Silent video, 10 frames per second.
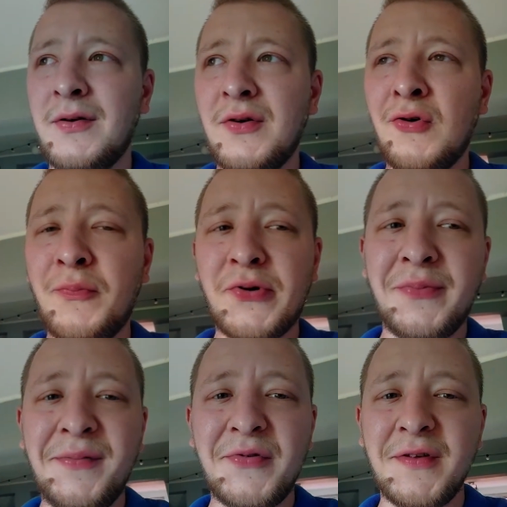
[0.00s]
all
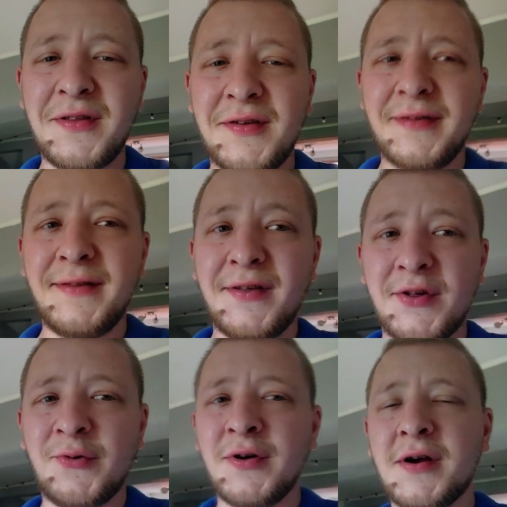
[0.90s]
problems with
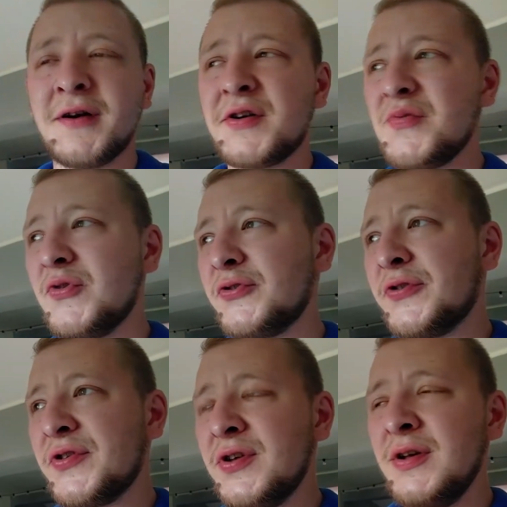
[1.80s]
diesel cars,
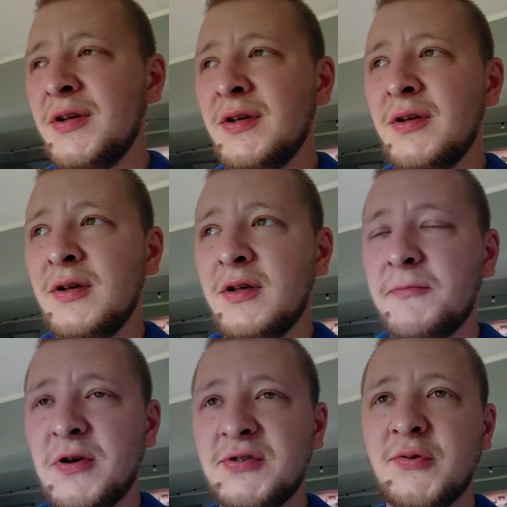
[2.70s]
motors,
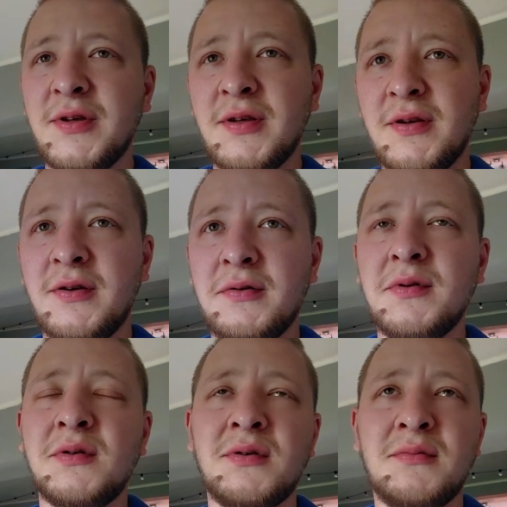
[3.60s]
especially
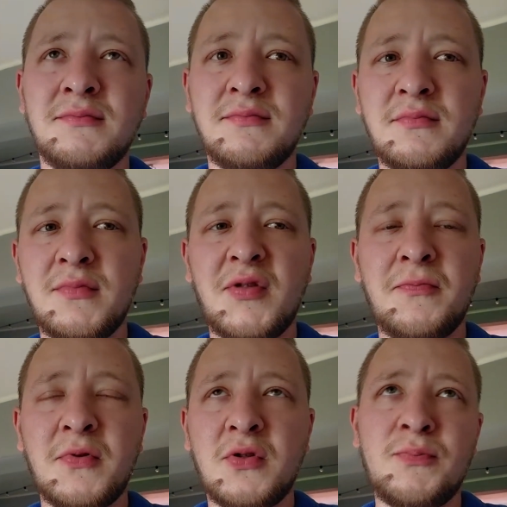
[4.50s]

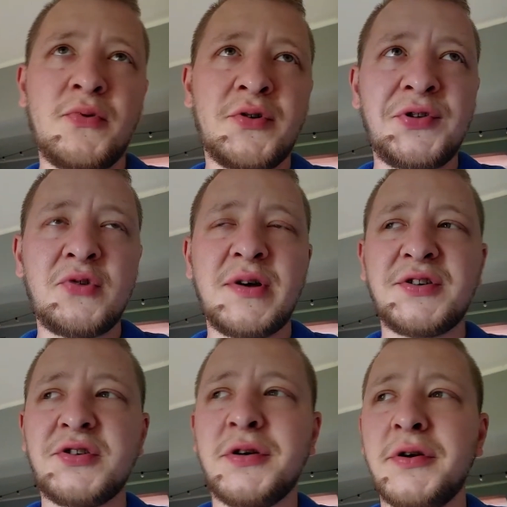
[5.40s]

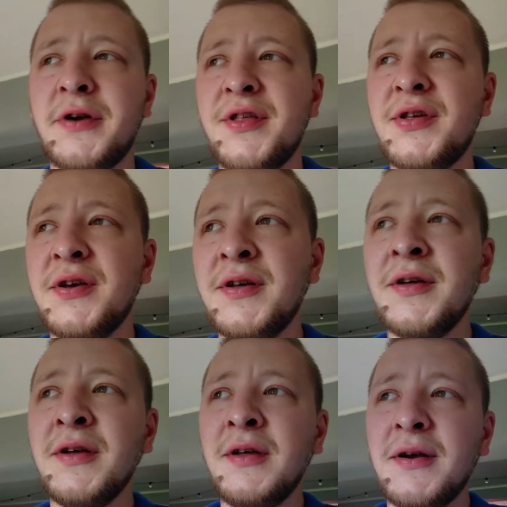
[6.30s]
sports/racing
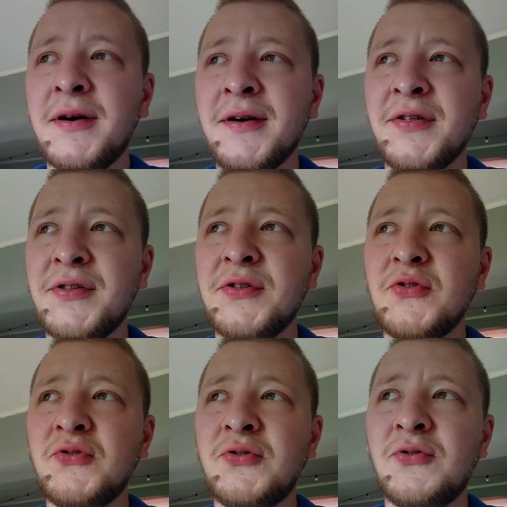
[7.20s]
cars.
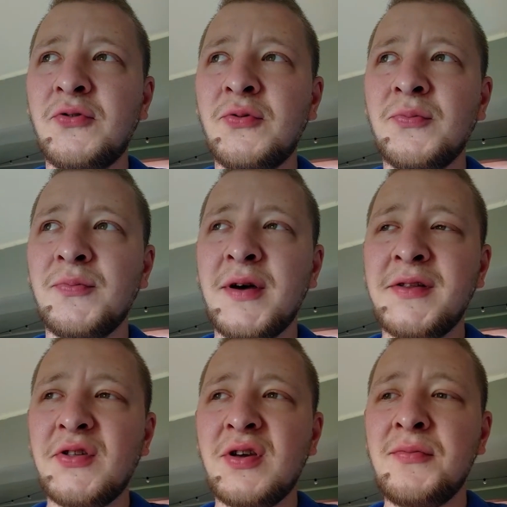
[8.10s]
So I
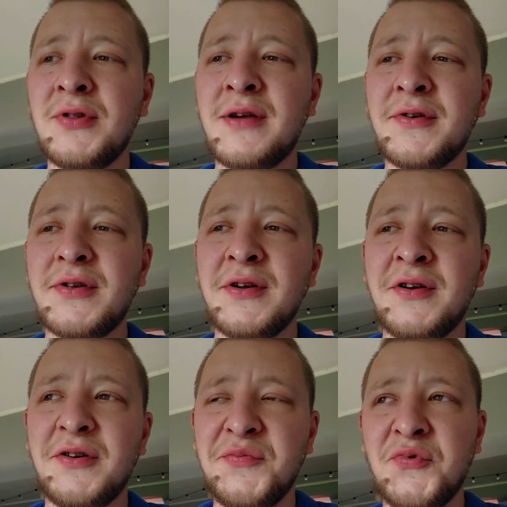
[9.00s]
disabled everything,
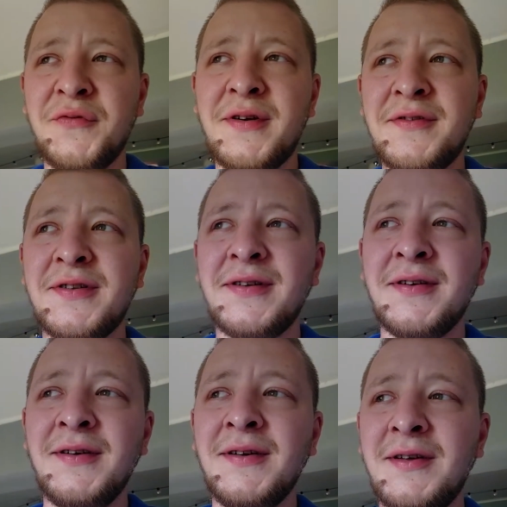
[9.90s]
remove
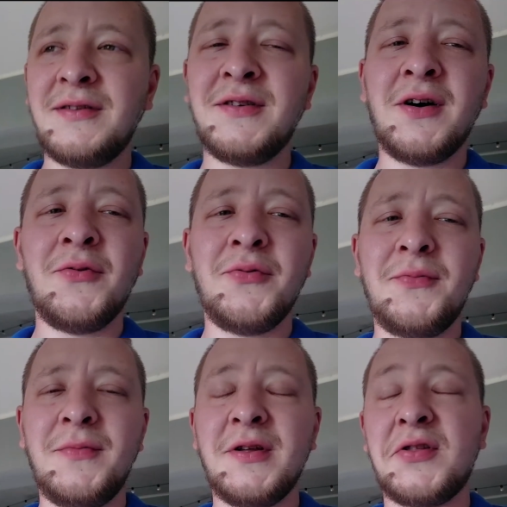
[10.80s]
everything. Now
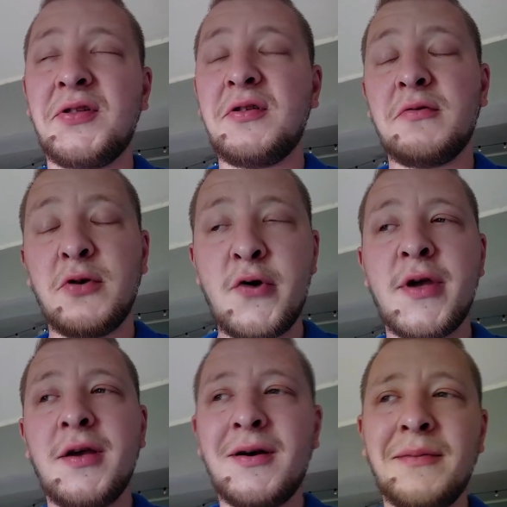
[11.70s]
it's
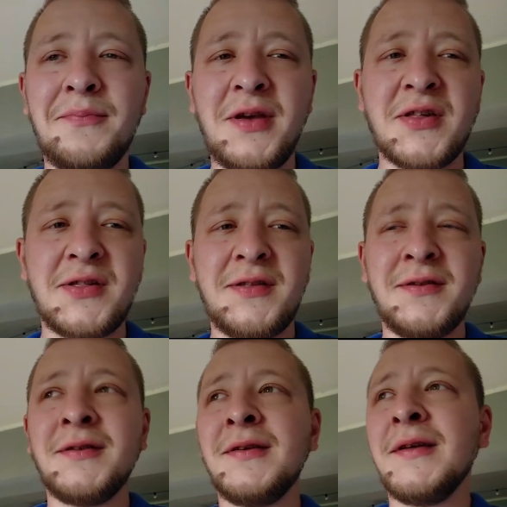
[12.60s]
really a beast,
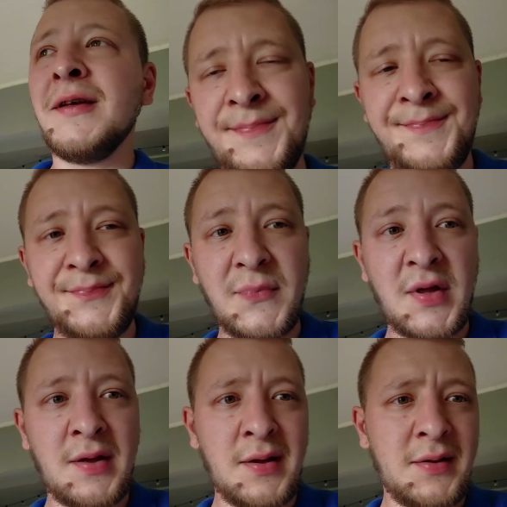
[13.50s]

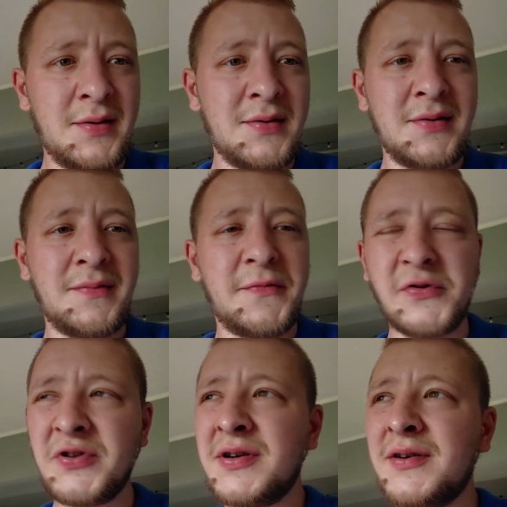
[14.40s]
and for
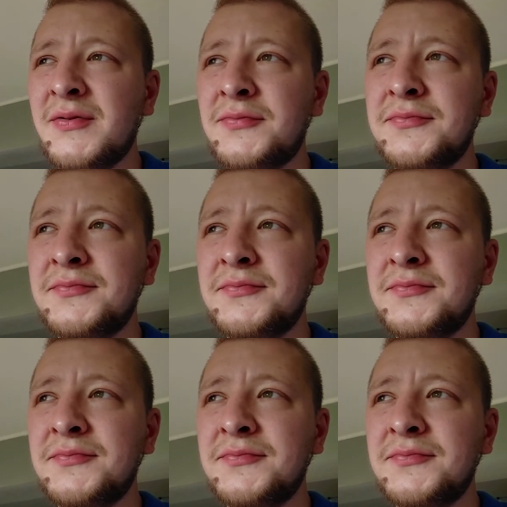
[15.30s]
now